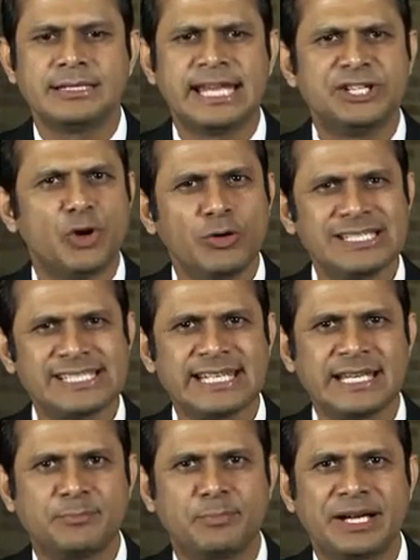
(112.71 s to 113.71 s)
They don't
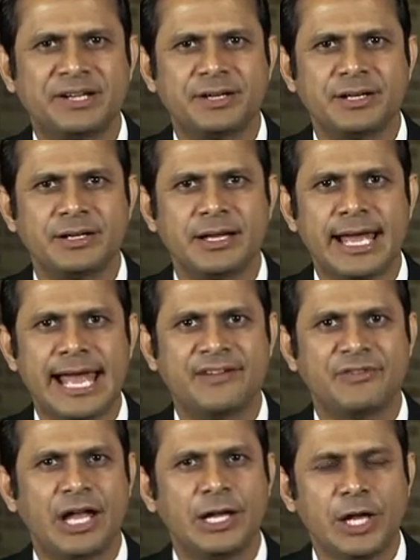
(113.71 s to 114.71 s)
sleep but
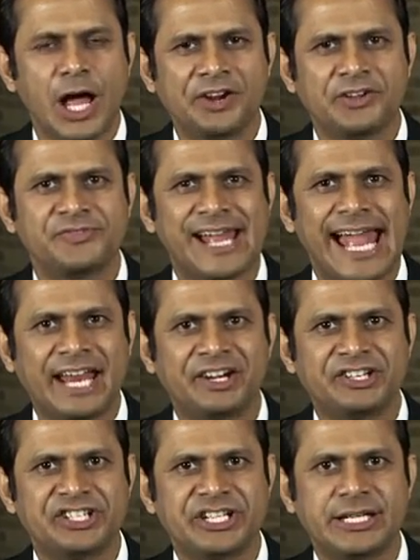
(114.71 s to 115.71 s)
have a lot of
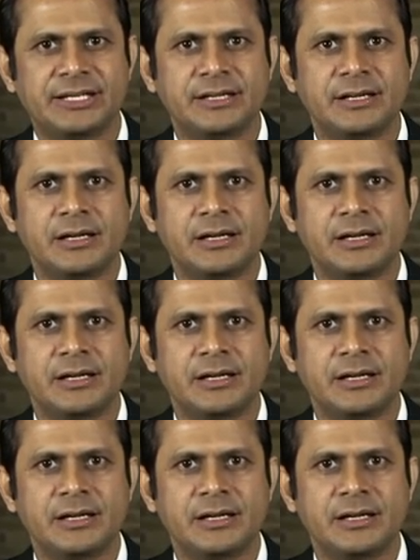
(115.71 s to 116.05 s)
energy,